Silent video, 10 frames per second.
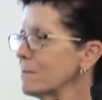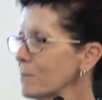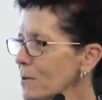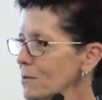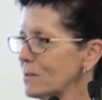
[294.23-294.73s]

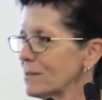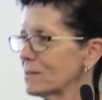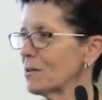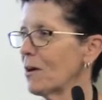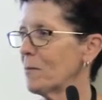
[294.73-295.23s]
Most of
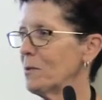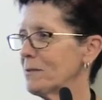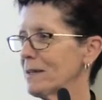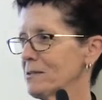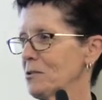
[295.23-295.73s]
the time,
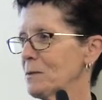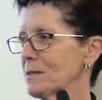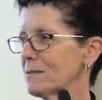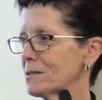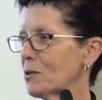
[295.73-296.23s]
you'll guess who
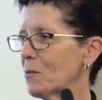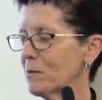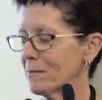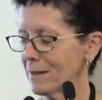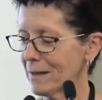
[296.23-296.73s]
was at the top
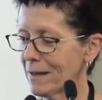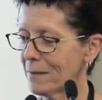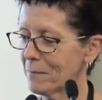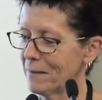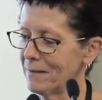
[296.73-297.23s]
of the
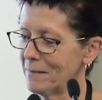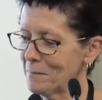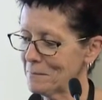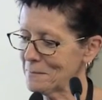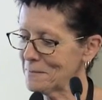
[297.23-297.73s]

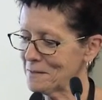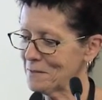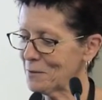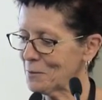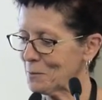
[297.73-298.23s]

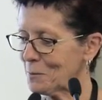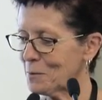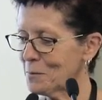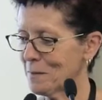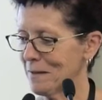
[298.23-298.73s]
difficult
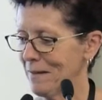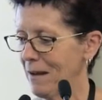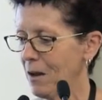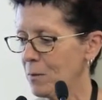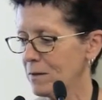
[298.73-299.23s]
group.
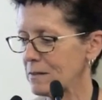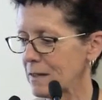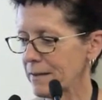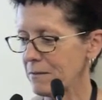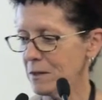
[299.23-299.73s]
I won't
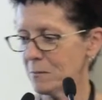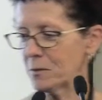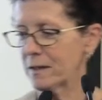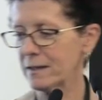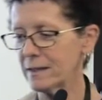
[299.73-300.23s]
say that when I'm
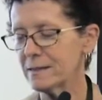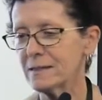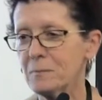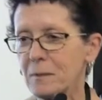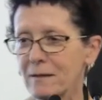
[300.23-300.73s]
looking at
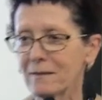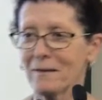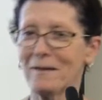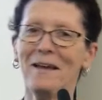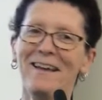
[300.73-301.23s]
Lindsay, but
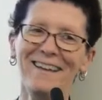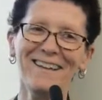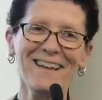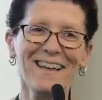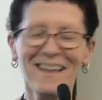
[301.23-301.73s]

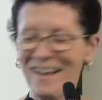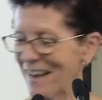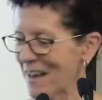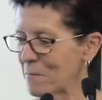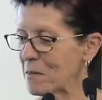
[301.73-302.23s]

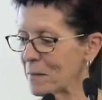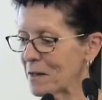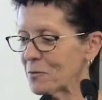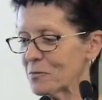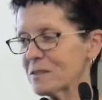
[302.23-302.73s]
the
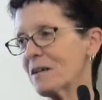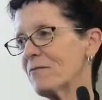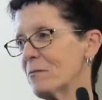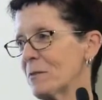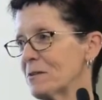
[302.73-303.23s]
medical
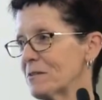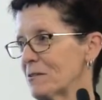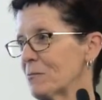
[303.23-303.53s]
staff for most of